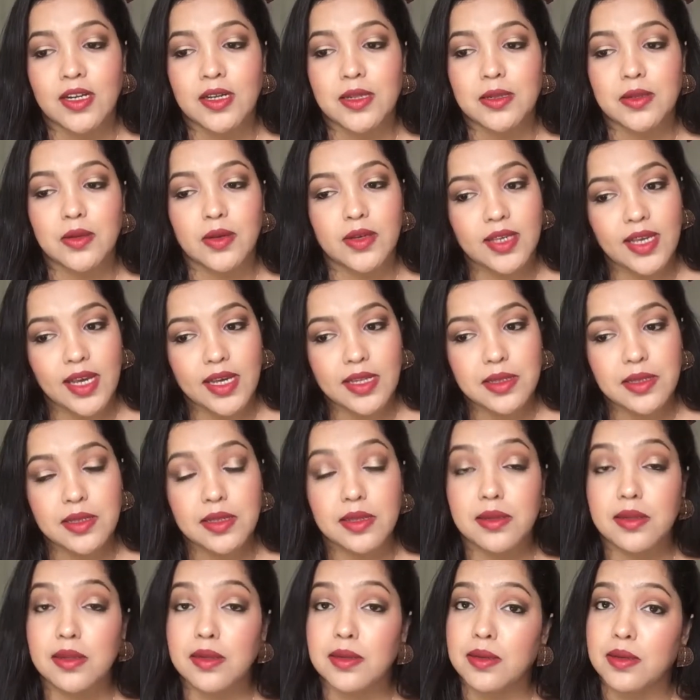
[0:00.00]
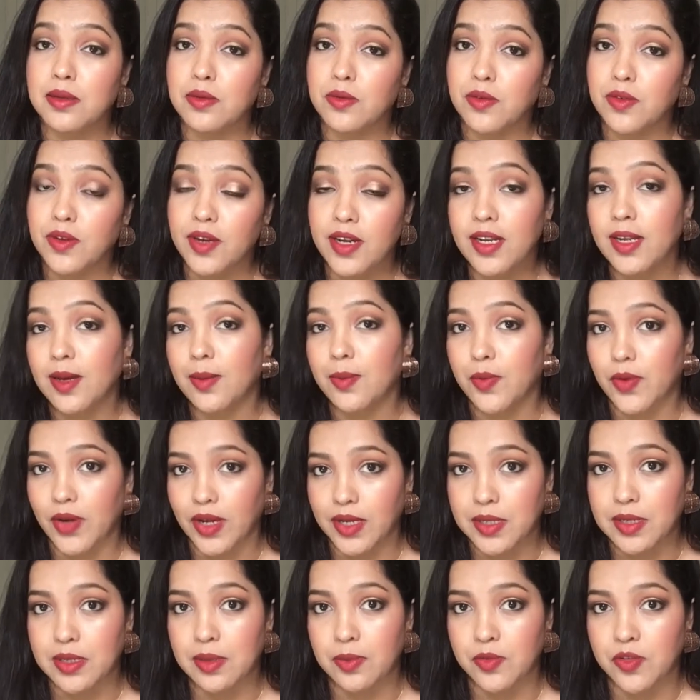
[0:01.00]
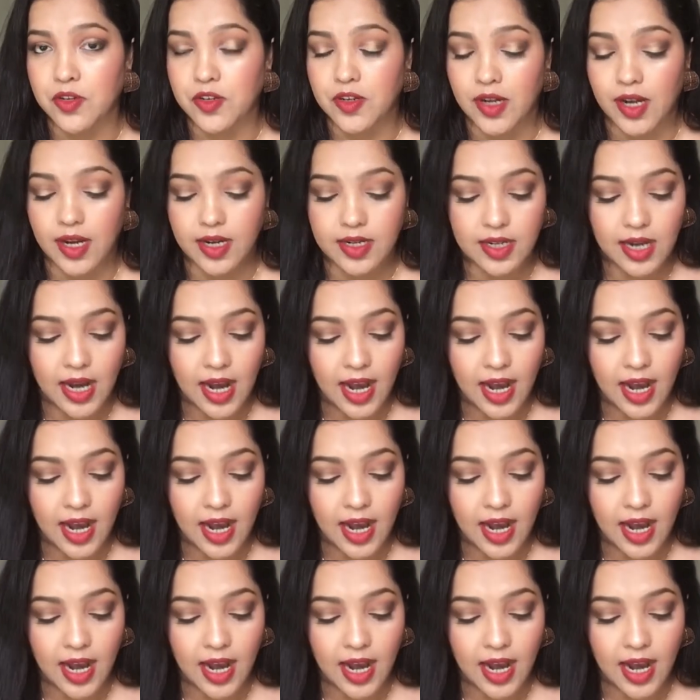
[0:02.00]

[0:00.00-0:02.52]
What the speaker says: So yes, this is really a pricey product.